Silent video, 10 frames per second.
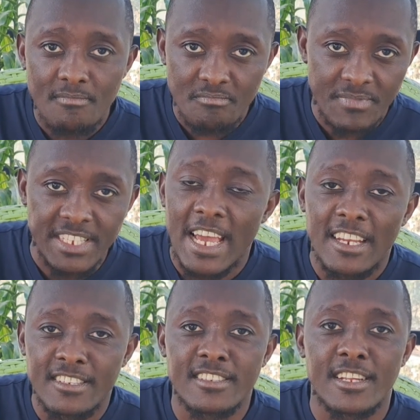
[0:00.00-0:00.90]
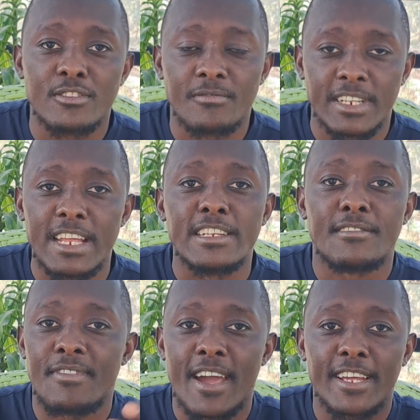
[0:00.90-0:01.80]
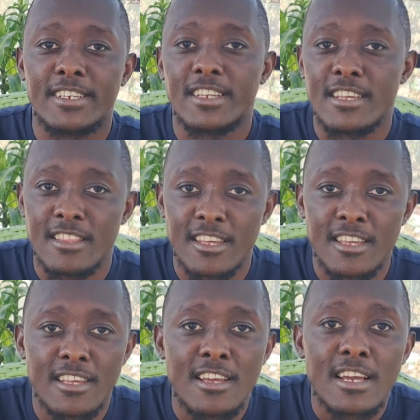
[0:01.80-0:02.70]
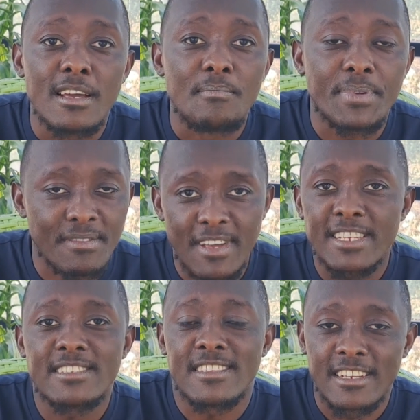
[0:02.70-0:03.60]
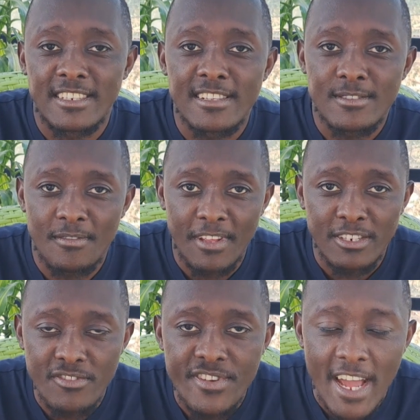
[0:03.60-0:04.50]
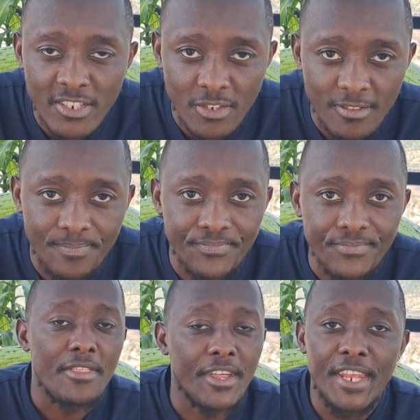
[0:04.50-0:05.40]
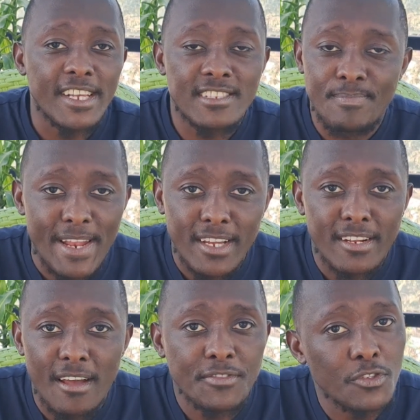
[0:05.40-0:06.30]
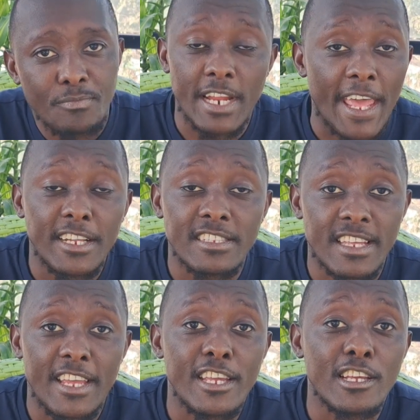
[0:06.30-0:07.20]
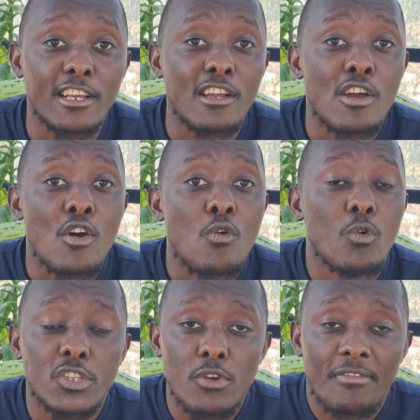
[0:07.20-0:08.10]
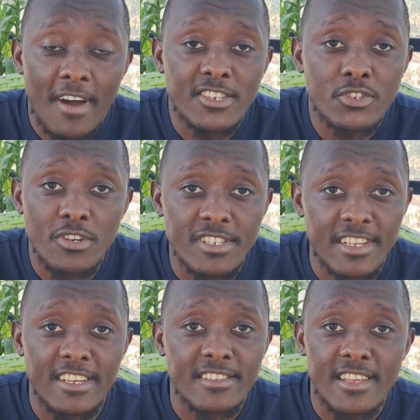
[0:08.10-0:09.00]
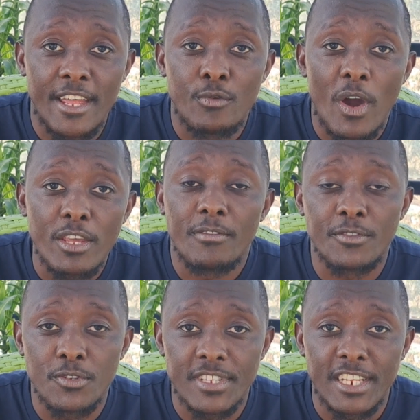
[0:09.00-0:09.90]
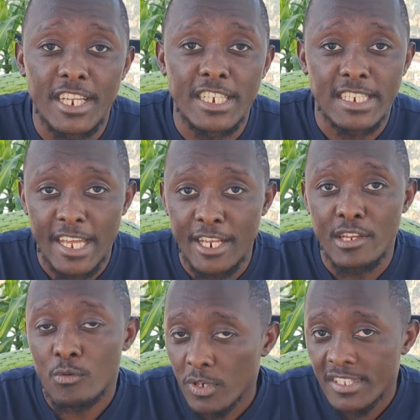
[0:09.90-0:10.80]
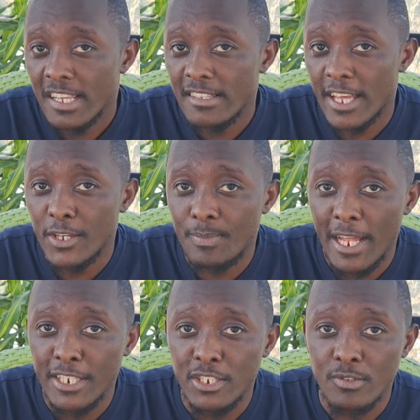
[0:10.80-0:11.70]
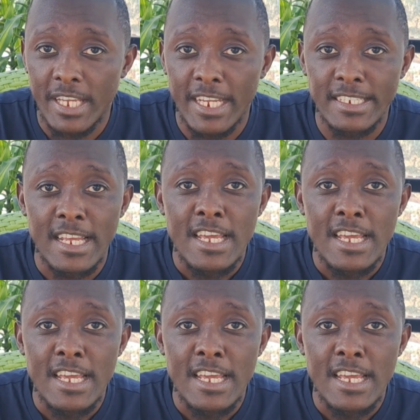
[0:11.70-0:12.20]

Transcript: the challenges that you've identified in the previous sentence of the introduction. The next paragraph should try and saying what your first choice is and why you've chosen it and what skills are you planning to get.